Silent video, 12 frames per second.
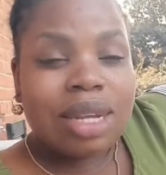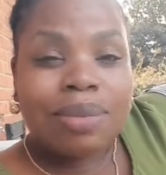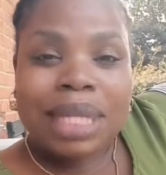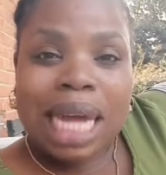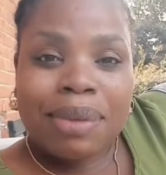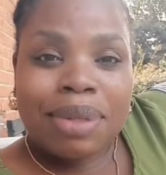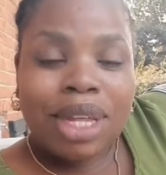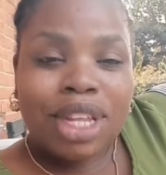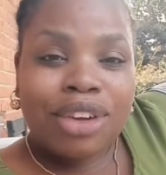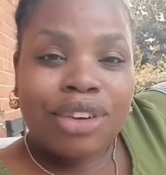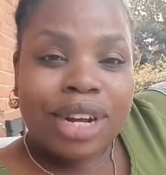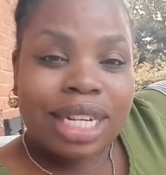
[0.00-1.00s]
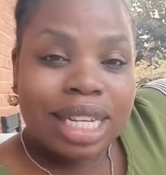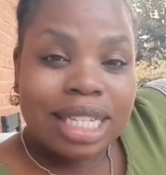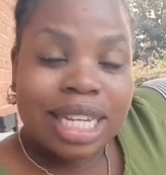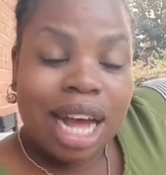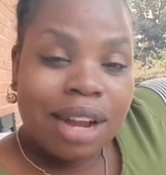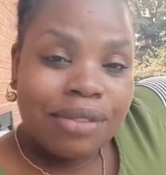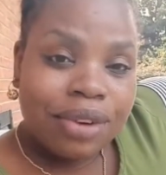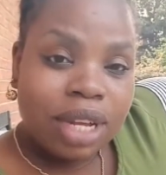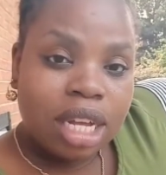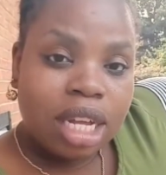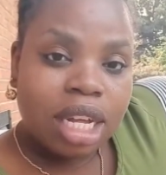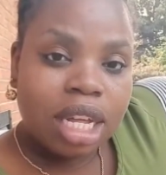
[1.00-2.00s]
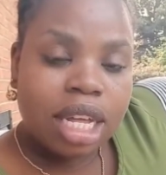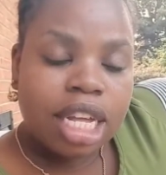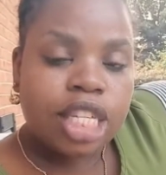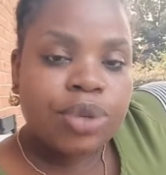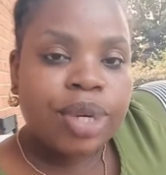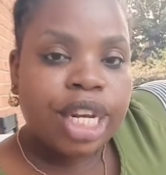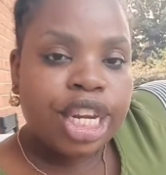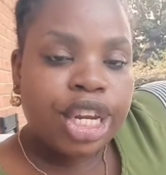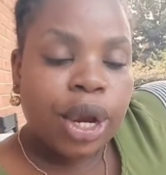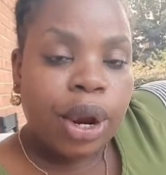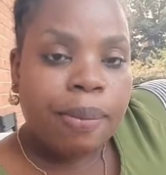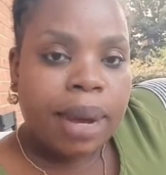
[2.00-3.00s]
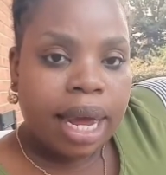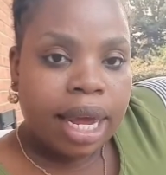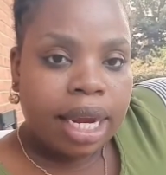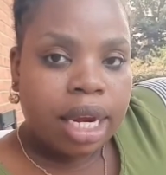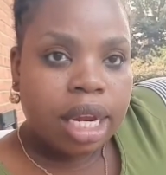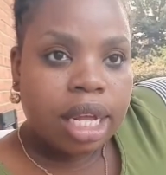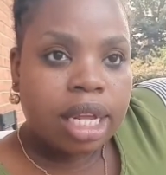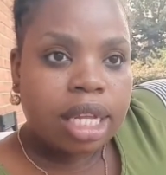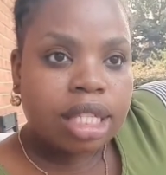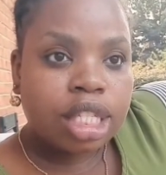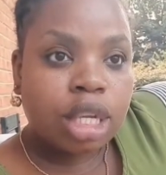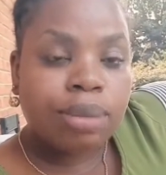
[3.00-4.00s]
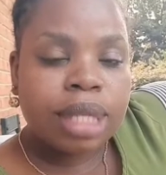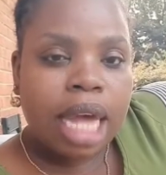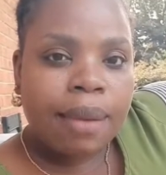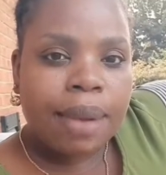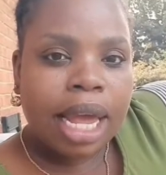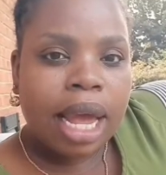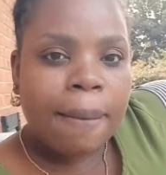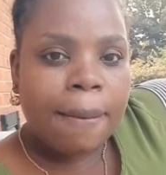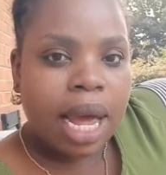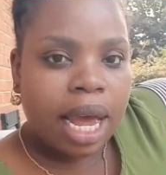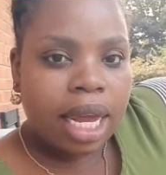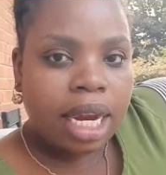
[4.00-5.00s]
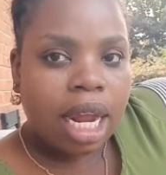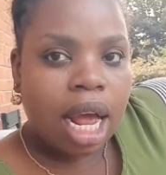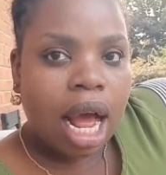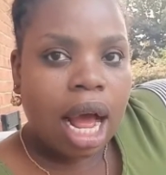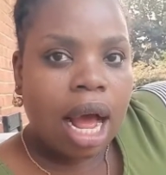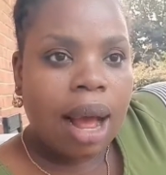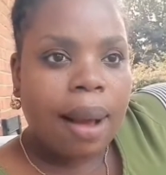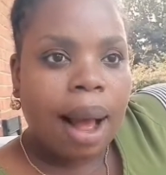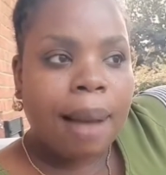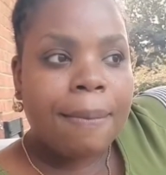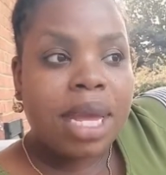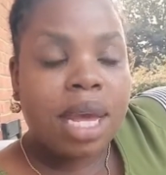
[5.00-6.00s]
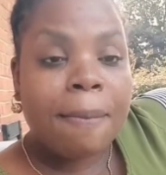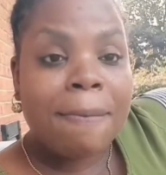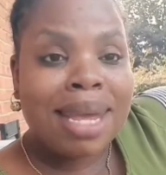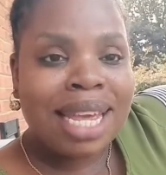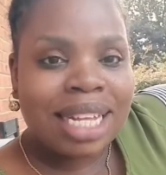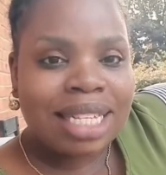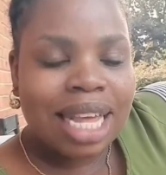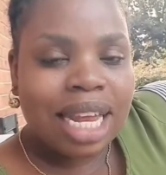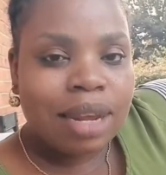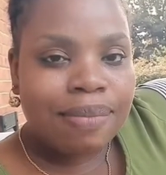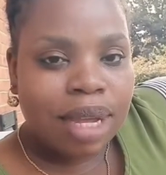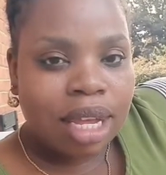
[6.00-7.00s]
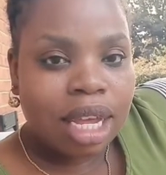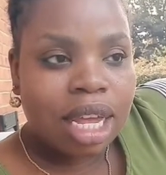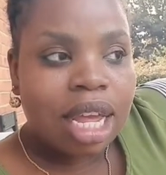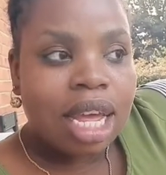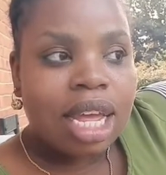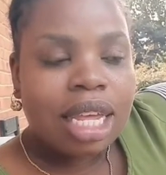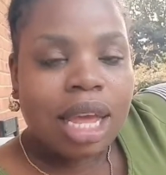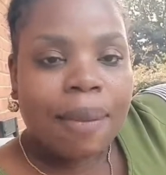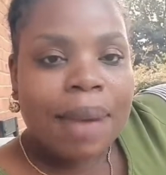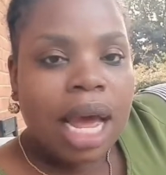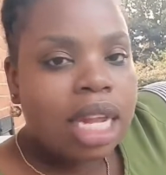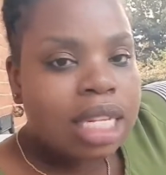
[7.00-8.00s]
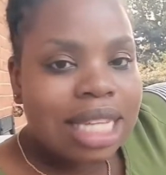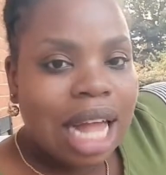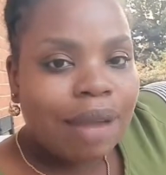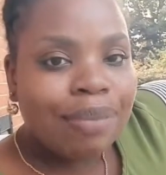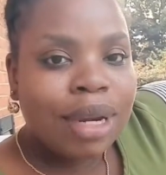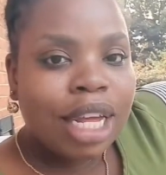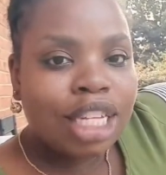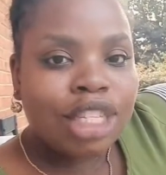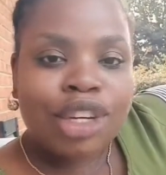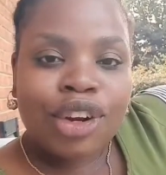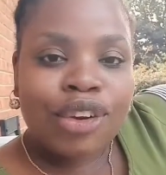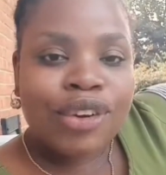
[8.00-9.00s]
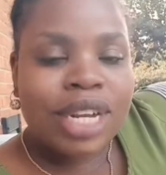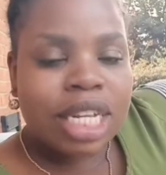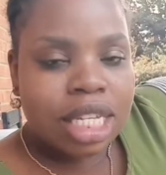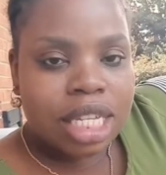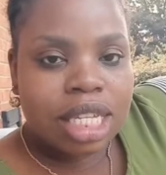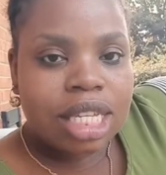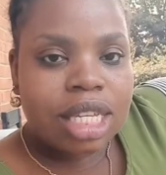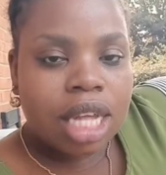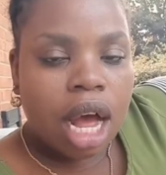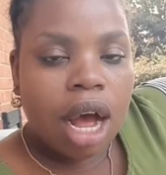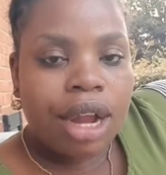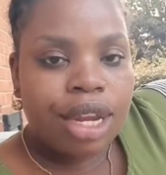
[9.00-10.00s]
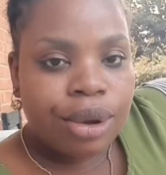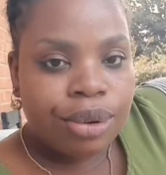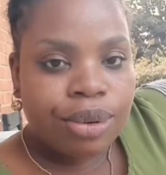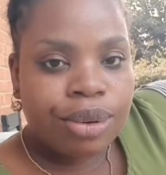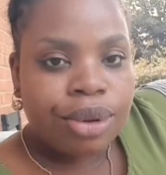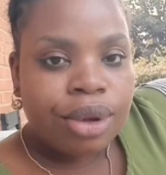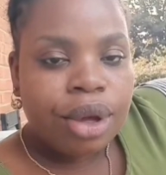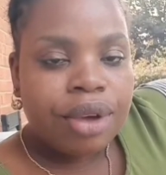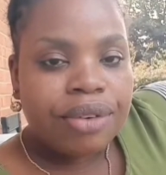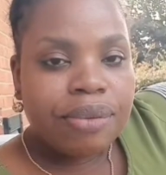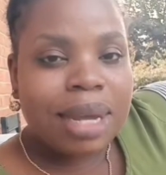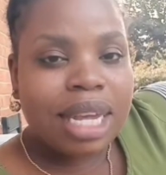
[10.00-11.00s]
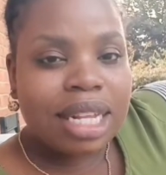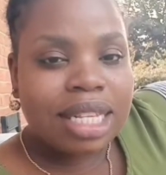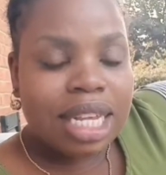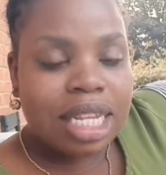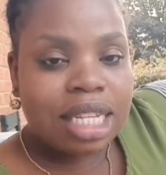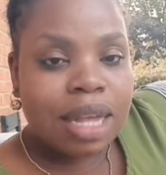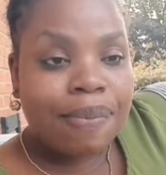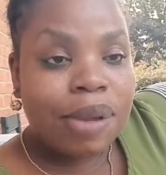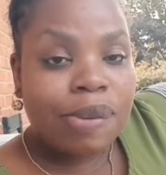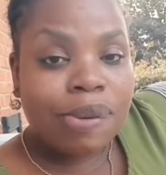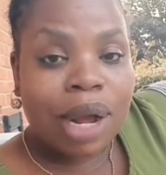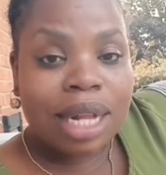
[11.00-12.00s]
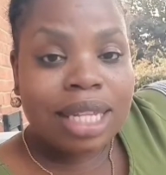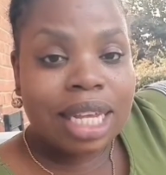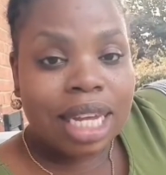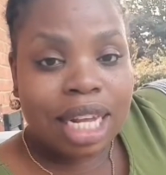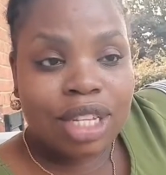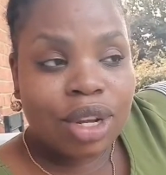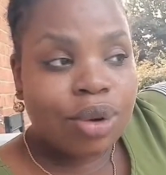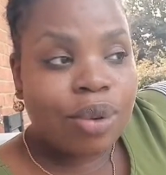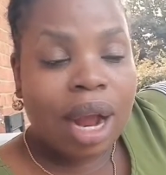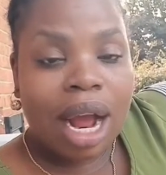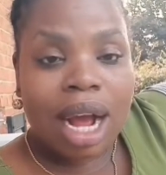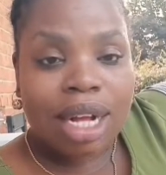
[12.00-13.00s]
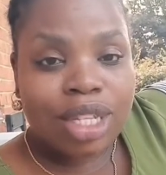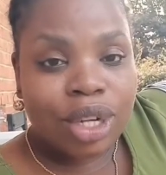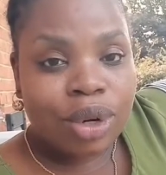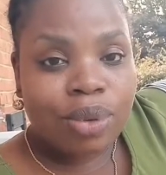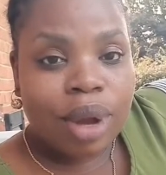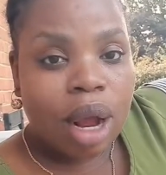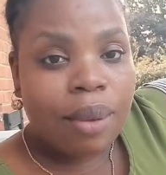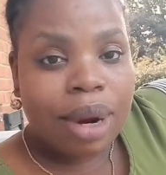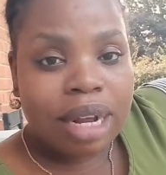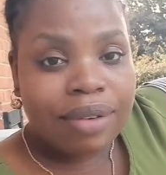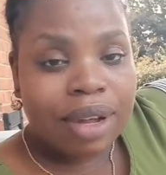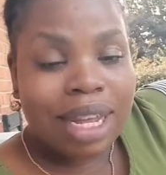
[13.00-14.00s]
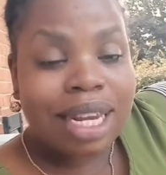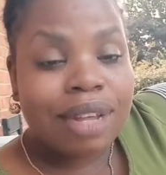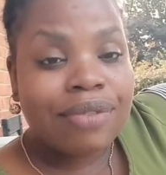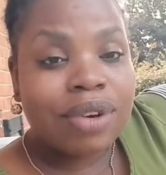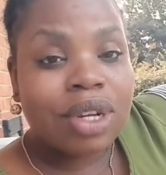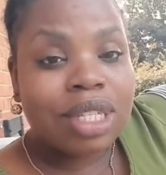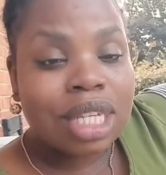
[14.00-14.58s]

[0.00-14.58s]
sometimes the greatest conflict is within your mind. Sometimes your mind I'll be your biggest enemy. Your mind side play tricks on you to make you think, say, people are think a certain way, act a certain way, or whatever. You need to